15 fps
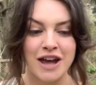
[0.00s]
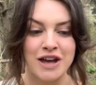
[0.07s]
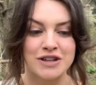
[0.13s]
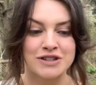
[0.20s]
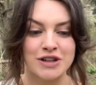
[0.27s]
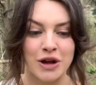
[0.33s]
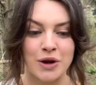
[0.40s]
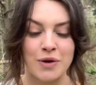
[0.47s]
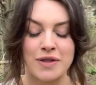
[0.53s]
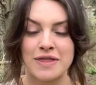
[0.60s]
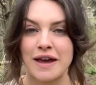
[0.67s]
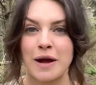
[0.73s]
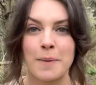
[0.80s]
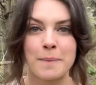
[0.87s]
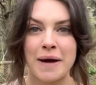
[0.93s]
So
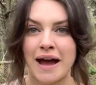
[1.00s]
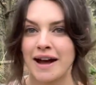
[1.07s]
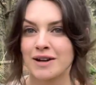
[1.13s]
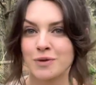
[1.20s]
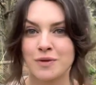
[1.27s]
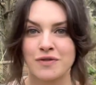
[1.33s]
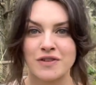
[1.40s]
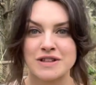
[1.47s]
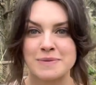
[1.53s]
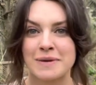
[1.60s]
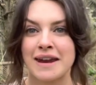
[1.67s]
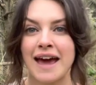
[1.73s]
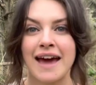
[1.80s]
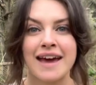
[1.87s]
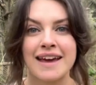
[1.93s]
they are packed with
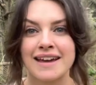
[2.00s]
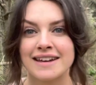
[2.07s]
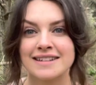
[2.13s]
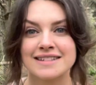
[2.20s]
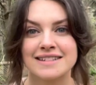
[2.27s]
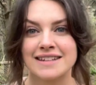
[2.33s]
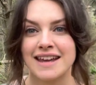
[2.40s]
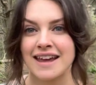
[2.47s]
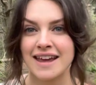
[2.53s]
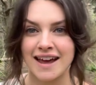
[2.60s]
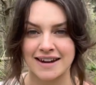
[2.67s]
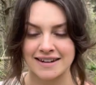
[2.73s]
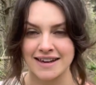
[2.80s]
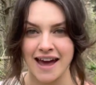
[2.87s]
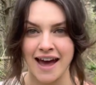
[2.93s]
vitamin A, C
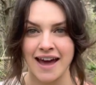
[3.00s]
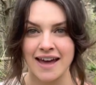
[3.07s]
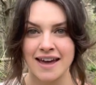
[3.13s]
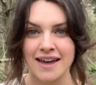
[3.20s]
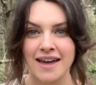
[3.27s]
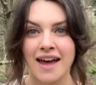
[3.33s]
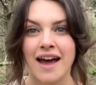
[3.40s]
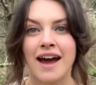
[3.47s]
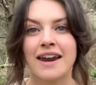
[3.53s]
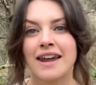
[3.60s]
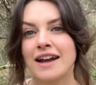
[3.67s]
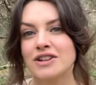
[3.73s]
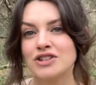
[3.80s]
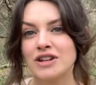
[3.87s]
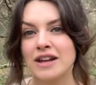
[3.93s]
and K, and
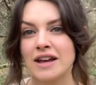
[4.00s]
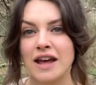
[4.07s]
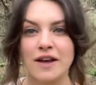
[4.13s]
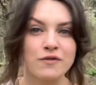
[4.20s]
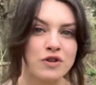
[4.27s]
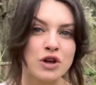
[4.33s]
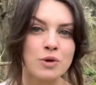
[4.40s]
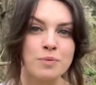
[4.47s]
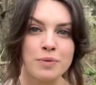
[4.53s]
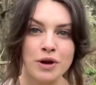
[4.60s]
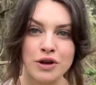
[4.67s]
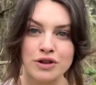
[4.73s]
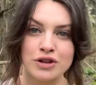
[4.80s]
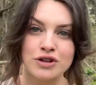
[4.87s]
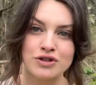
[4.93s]
actually if you
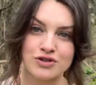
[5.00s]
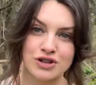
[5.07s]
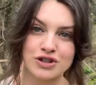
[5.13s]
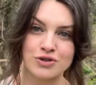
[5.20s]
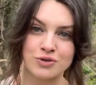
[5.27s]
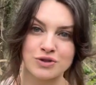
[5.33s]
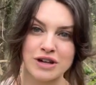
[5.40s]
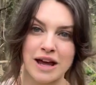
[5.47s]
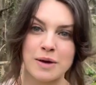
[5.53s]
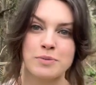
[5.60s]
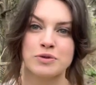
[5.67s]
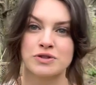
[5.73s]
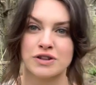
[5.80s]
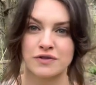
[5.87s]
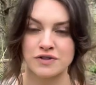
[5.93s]
put the nutritional
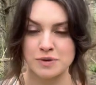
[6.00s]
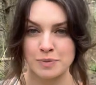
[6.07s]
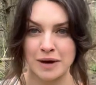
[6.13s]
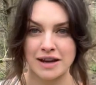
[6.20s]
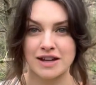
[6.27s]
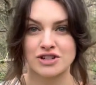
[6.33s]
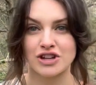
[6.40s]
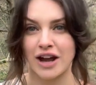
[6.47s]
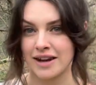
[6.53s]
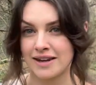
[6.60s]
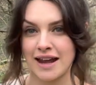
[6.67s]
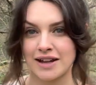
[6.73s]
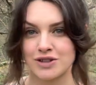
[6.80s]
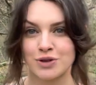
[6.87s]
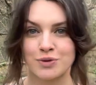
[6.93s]
tables of spinach and
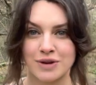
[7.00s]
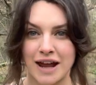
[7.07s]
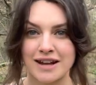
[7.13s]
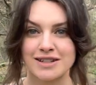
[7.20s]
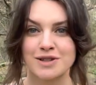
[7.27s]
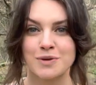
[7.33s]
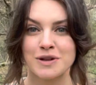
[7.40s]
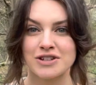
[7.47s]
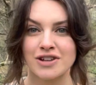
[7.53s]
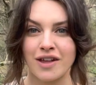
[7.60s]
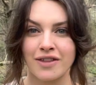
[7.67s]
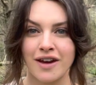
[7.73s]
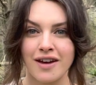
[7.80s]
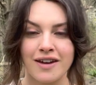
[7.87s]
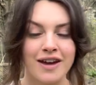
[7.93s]
nettle next to each
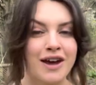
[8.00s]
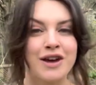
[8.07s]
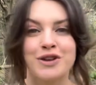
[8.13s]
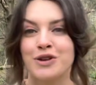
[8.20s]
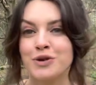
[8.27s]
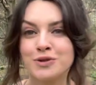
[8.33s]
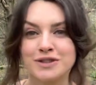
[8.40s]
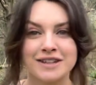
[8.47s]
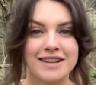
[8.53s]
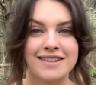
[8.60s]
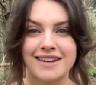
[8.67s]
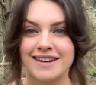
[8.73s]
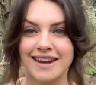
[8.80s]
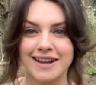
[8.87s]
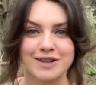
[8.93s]
other, you'll see
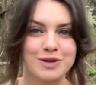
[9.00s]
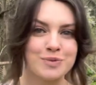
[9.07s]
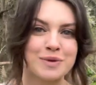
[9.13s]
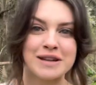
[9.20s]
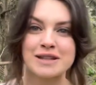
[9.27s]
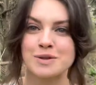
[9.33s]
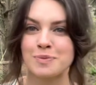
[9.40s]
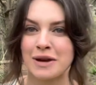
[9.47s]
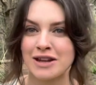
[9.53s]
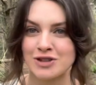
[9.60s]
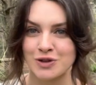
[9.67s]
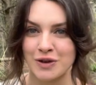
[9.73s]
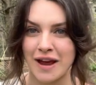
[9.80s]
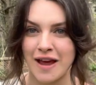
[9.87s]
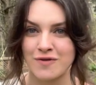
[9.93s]
that nettle beats spinach
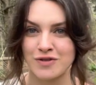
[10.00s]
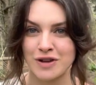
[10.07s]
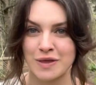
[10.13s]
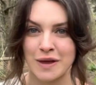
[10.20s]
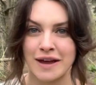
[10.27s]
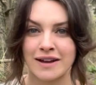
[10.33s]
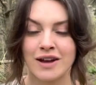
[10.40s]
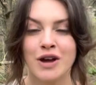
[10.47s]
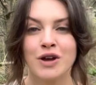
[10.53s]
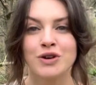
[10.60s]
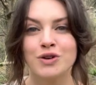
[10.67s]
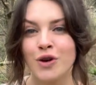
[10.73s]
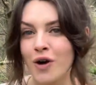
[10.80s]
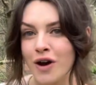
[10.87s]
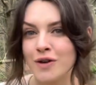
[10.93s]
on everything.
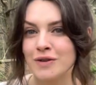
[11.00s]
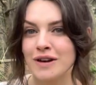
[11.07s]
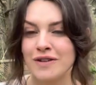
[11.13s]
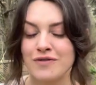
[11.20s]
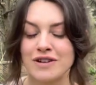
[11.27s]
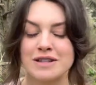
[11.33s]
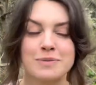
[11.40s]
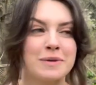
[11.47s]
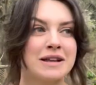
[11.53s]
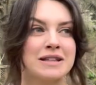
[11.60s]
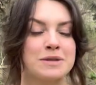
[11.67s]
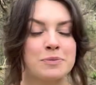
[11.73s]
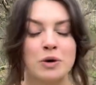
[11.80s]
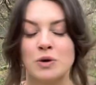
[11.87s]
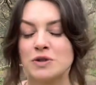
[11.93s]
Not only
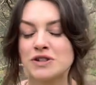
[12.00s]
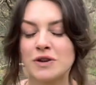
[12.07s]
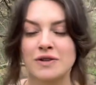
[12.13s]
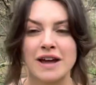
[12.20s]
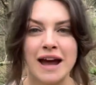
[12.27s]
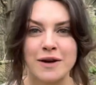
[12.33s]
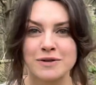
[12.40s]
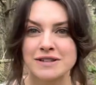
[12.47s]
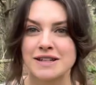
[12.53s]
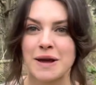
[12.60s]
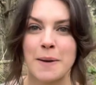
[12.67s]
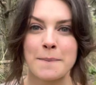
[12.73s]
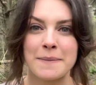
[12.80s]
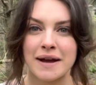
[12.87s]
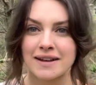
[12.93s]
vitamins, but also
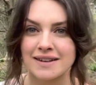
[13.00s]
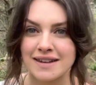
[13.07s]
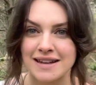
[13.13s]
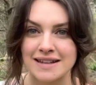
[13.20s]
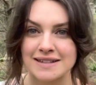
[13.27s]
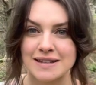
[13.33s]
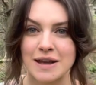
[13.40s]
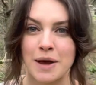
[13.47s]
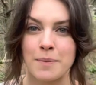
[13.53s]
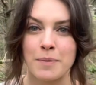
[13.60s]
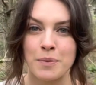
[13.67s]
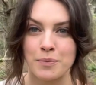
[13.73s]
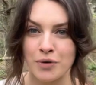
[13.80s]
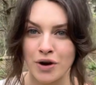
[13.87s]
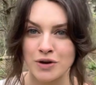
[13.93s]
calcium, magnesium,
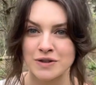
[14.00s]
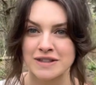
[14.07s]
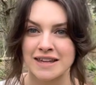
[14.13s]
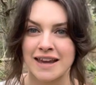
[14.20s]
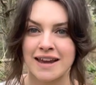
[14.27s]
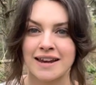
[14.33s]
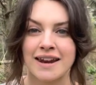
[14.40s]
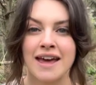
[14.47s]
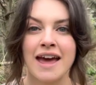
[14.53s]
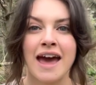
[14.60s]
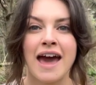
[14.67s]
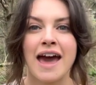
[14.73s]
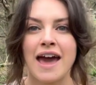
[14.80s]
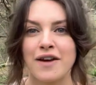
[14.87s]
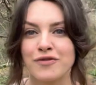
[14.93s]
protein,
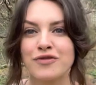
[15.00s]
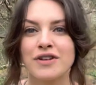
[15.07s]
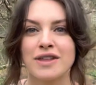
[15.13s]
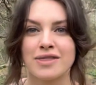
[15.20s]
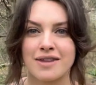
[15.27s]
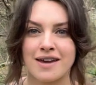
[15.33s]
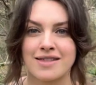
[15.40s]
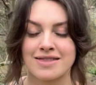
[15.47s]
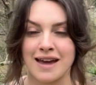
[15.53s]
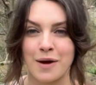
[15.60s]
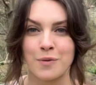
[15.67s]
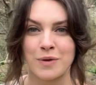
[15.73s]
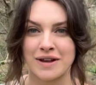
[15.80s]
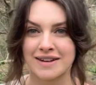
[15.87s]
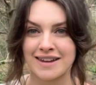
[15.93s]
everything that
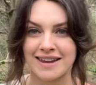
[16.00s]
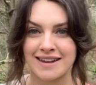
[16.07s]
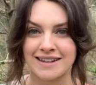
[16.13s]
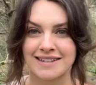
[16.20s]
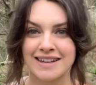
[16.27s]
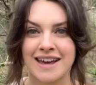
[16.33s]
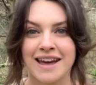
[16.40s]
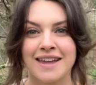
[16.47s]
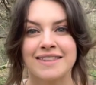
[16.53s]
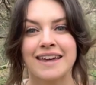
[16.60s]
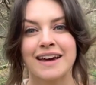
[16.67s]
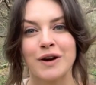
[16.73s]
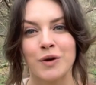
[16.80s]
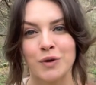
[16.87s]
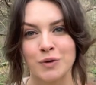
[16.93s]
we need.
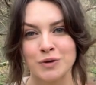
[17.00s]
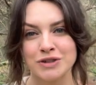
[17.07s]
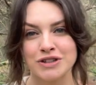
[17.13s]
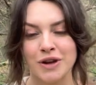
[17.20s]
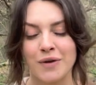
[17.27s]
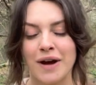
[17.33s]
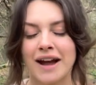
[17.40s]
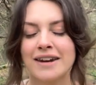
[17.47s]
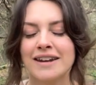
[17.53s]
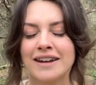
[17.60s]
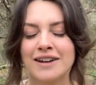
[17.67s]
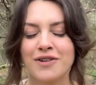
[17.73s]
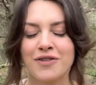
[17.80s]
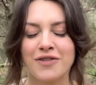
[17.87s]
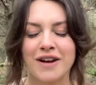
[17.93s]
They are also an
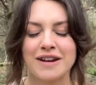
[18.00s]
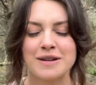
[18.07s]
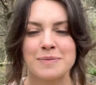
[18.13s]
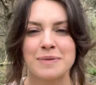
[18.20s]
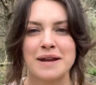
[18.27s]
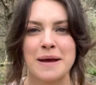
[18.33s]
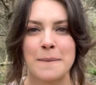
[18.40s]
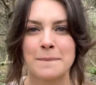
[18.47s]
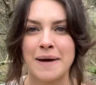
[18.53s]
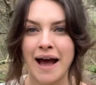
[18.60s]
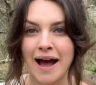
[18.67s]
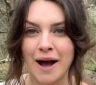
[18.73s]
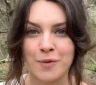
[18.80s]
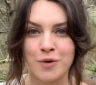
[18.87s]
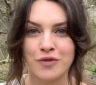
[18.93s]
incredibly
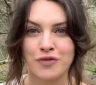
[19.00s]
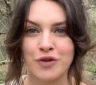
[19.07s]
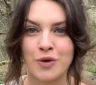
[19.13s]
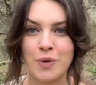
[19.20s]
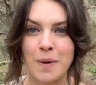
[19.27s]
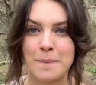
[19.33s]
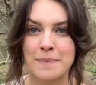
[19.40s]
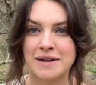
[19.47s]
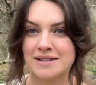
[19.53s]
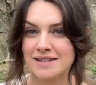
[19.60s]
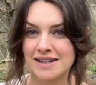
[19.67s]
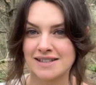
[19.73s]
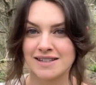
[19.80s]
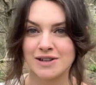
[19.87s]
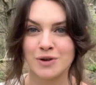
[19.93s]
powerful
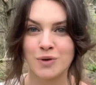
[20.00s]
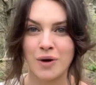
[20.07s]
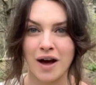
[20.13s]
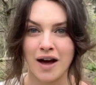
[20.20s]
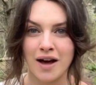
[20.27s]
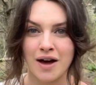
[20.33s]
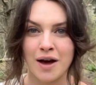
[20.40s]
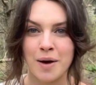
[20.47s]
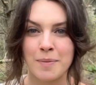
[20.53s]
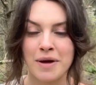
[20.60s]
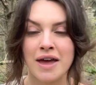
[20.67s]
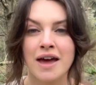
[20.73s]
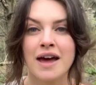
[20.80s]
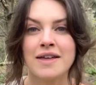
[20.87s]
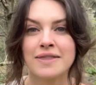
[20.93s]
medicinal herb.
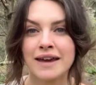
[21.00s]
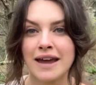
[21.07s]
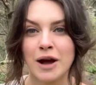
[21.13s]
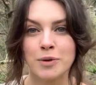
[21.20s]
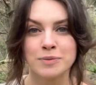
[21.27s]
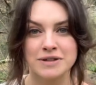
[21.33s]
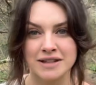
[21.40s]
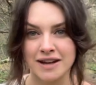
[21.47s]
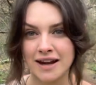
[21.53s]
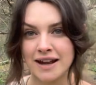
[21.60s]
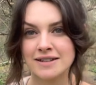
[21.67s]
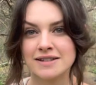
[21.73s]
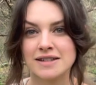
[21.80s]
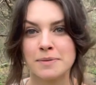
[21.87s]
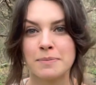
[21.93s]
They help to
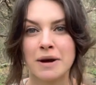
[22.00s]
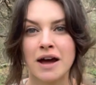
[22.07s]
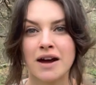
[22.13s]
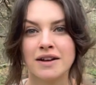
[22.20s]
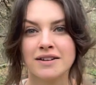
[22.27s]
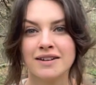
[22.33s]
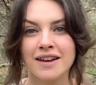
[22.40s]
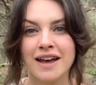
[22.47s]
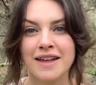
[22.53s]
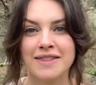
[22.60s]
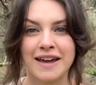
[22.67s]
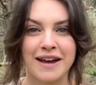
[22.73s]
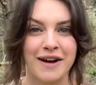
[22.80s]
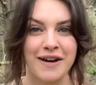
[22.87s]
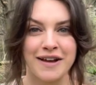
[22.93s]
cleanse the blood.
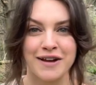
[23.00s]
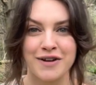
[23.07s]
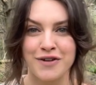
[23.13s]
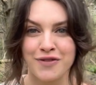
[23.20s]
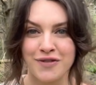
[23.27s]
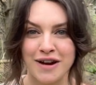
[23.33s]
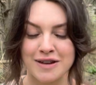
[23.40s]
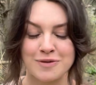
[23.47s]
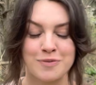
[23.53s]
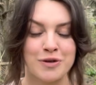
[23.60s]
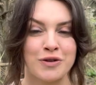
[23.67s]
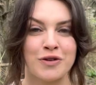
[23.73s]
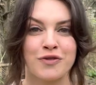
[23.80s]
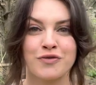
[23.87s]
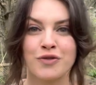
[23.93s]
They are
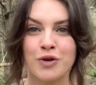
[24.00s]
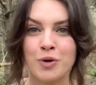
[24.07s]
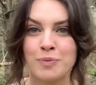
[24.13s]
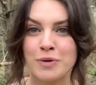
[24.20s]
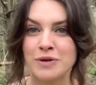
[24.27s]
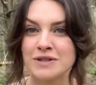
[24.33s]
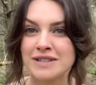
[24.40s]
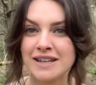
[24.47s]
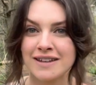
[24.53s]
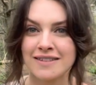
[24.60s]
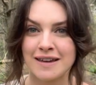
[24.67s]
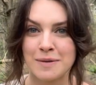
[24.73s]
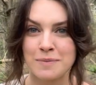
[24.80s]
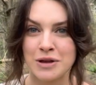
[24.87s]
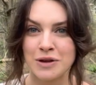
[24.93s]
incredible for boosting
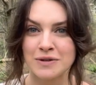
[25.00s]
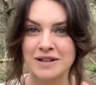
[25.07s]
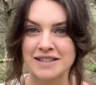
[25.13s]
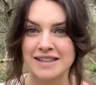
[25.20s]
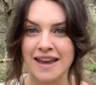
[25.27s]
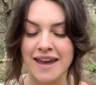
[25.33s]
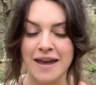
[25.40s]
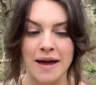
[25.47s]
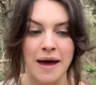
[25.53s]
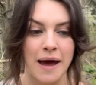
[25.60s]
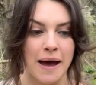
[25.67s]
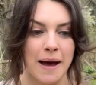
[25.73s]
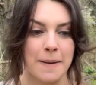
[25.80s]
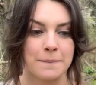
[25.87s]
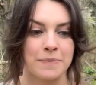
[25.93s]
the immunity.
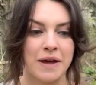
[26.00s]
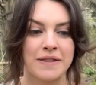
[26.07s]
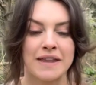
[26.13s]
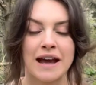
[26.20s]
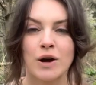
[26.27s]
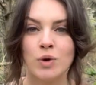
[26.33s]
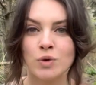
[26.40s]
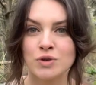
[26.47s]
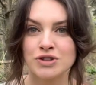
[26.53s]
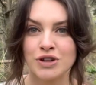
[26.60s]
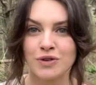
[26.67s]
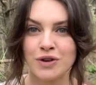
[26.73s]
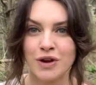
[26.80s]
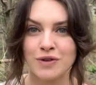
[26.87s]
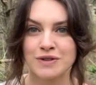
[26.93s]
And they're also
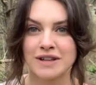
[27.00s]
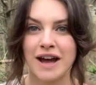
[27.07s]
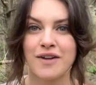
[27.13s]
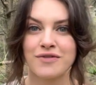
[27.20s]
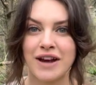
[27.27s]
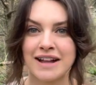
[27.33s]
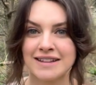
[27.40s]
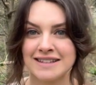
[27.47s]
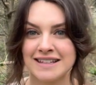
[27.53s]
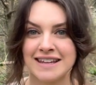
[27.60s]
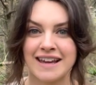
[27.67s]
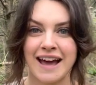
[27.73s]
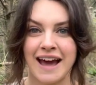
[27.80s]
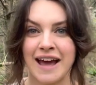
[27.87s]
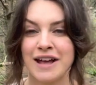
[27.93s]
known to have
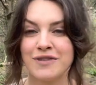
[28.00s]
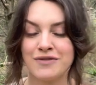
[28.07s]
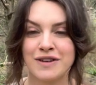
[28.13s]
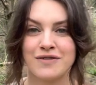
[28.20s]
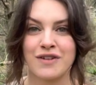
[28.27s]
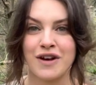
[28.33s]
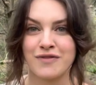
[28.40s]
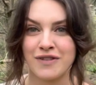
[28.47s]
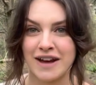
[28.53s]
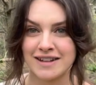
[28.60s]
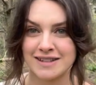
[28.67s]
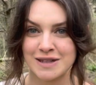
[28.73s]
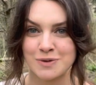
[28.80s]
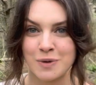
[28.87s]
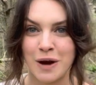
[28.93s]
anti-hay fever
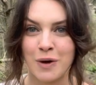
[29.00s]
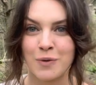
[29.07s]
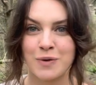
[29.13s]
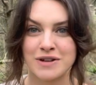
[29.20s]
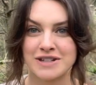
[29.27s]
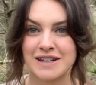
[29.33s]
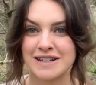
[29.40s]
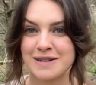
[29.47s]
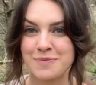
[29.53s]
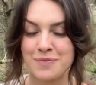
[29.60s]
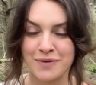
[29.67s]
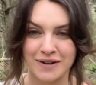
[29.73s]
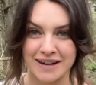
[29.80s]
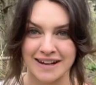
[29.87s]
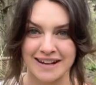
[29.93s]
effects as well, which is
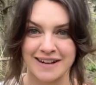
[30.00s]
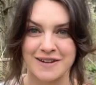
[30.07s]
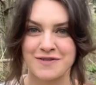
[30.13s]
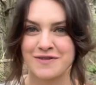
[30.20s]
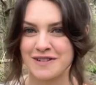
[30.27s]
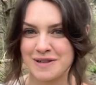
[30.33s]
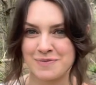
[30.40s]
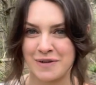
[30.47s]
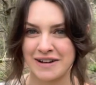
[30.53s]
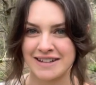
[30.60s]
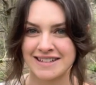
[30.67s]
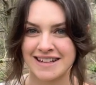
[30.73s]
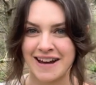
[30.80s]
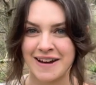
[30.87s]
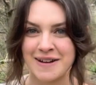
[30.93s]
brilliant for
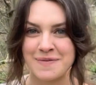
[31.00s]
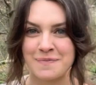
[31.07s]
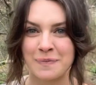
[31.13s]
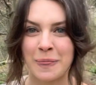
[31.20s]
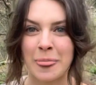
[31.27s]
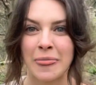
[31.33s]
springtime.